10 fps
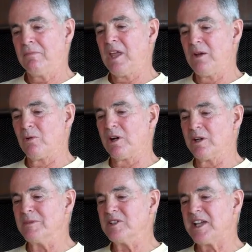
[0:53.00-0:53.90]
they weren't
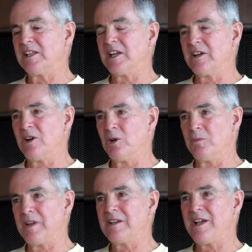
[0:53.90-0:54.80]
going to be sailing
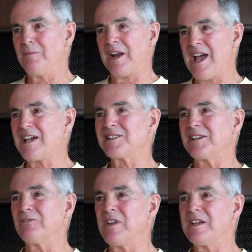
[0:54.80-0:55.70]
home. He'd come and ask
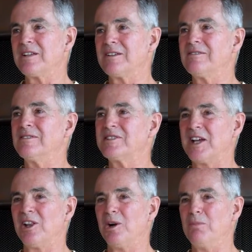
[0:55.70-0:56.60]
if he could
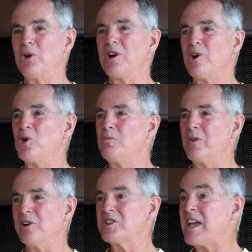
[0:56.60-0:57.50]
sail their boat home
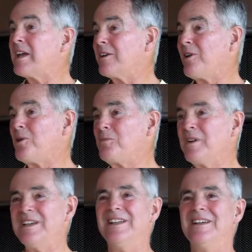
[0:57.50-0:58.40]
or take it home.
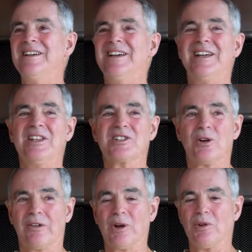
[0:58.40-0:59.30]
And
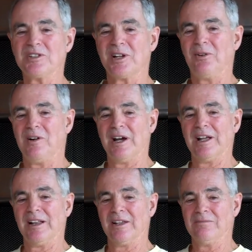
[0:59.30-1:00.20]
so every once in a
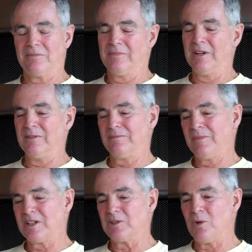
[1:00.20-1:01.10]
while,
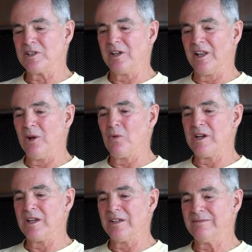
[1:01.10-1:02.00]
because it wasn't all that
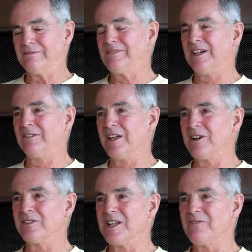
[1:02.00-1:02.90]
windy,
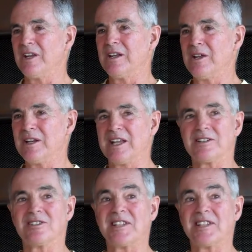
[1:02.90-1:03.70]
later in the evening, he'd get to